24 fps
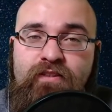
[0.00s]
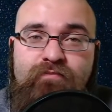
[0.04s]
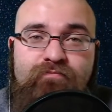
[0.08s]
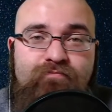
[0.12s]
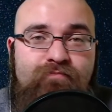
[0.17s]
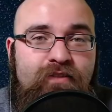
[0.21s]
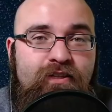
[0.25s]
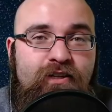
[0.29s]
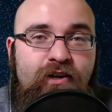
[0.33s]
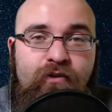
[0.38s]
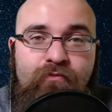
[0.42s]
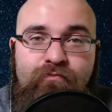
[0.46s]

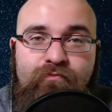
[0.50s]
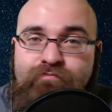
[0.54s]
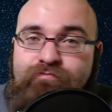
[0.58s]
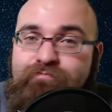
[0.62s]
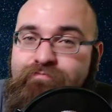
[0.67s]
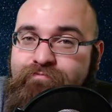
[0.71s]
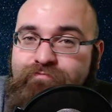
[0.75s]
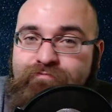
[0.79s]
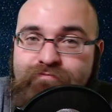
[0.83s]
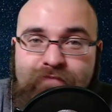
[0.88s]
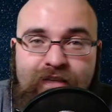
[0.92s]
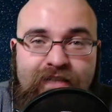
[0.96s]
you know,
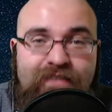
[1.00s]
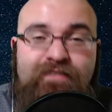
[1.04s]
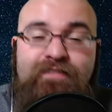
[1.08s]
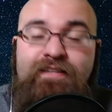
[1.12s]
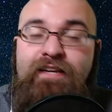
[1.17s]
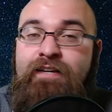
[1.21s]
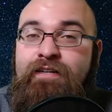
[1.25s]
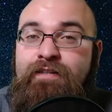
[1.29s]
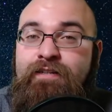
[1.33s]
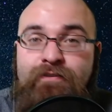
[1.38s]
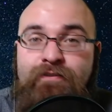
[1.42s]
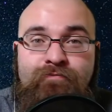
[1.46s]
they
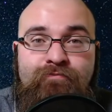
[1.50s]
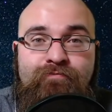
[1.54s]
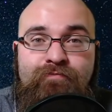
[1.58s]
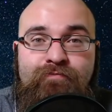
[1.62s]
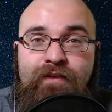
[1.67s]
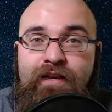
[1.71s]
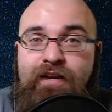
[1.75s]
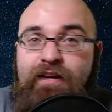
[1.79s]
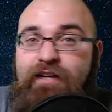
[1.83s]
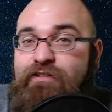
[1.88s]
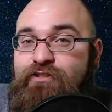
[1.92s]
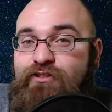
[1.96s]
stink,
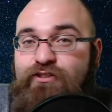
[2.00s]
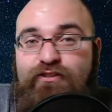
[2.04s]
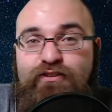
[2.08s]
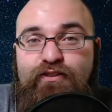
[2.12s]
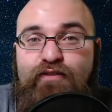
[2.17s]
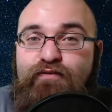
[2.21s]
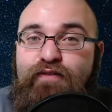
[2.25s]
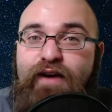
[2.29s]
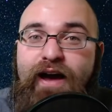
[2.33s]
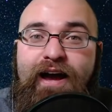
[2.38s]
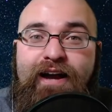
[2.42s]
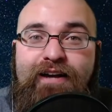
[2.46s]
and it's just a
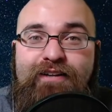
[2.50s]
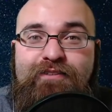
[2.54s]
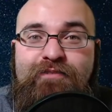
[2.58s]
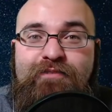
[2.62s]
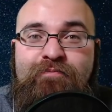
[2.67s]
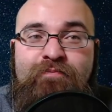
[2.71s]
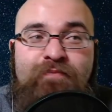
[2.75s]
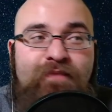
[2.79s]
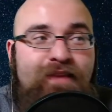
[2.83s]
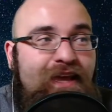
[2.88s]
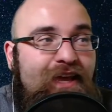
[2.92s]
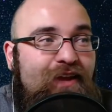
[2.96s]
fact.
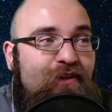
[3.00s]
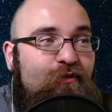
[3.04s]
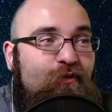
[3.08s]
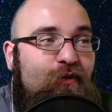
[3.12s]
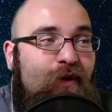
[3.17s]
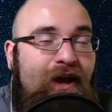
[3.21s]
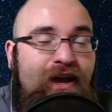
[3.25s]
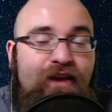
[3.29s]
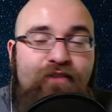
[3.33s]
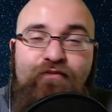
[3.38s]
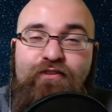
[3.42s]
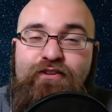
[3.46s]
And
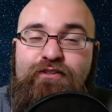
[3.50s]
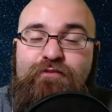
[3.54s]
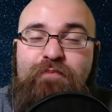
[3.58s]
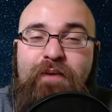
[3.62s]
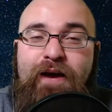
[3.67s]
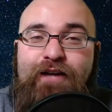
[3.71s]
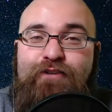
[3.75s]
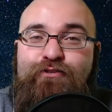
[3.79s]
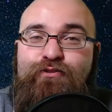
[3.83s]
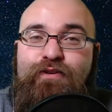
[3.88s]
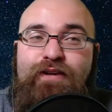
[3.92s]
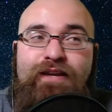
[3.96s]
Ryan
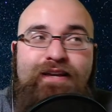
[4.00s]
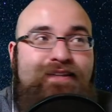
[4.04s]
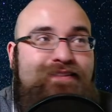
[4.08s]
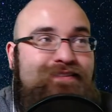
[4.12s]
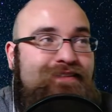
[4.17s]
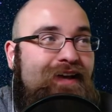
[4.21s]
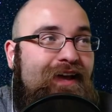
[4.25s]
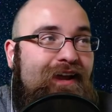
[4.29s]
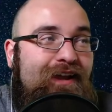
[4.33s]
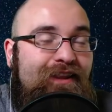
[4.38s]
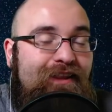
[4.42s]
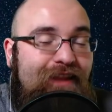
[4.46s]
Fitzpatrick has
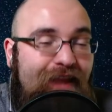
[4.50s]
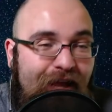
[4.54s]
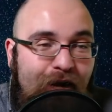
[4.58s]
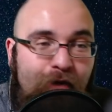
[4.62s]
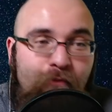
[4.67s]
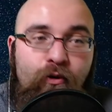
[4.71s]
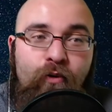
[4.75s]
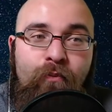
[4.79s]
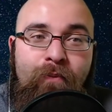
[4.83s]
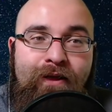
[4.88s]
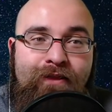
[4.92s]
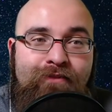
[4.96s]
got a lot of
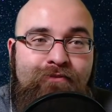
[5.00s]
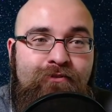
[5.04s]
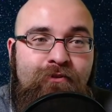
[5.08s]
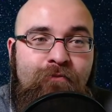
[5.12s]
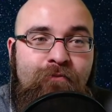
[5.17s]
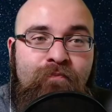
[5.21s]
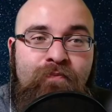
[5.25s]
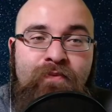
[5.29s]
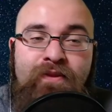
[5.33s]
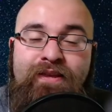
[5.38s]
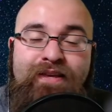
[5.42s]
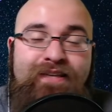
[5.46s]
momentum.
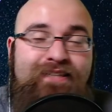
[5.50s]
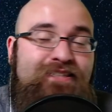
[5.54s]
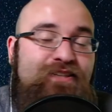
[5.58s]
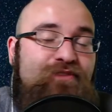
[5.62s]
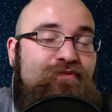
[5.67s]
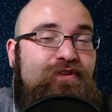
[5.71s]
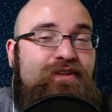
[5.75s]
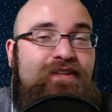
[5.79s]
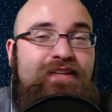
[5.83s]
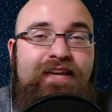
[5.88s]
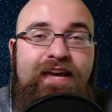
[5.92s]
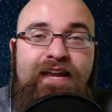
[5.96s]
He's
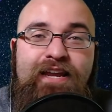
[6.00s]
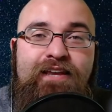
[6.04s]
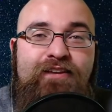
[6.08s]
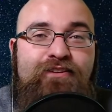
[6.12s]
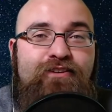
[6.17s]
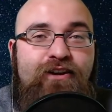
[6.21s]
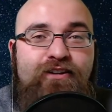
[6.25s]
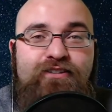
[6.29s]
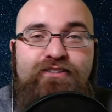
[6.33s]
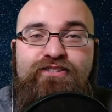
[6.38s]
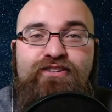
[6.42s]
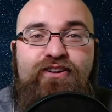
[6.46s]
even getting
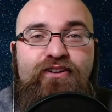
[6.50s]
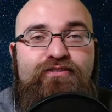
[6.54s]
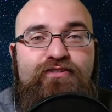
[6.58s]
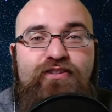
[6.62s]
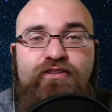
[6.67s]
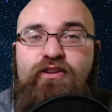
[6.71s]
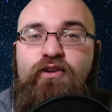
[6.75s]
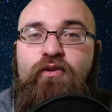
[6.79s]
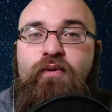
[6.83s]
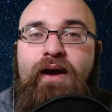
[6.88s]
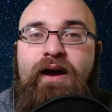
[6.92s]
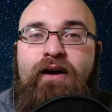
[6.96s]
touchdowns on
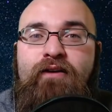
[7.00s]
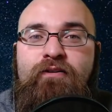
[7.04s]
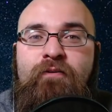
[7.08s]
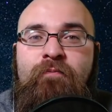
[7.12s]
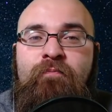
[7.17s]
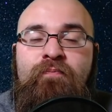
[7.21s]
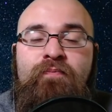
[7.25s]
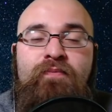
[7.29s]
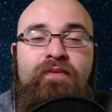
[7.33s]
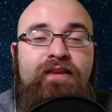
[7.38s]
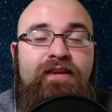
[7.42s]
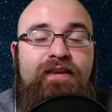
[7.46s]
the ground.
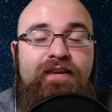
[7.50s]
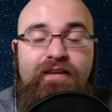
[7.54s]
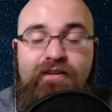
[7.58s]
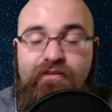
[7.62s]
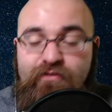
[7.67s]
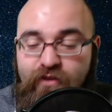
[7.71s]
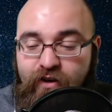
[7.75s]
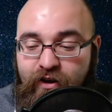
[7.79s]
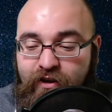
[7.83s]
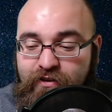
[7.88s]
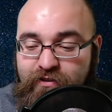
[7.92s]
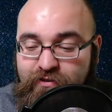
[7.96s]
He is
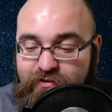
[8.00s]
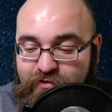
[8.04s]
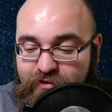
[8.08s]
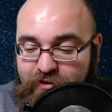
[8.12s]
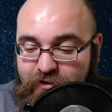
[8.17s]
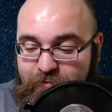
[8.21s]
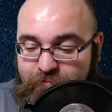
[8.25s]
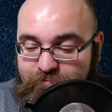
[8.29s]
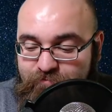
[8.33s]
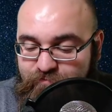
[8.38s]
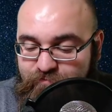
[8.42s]
honestly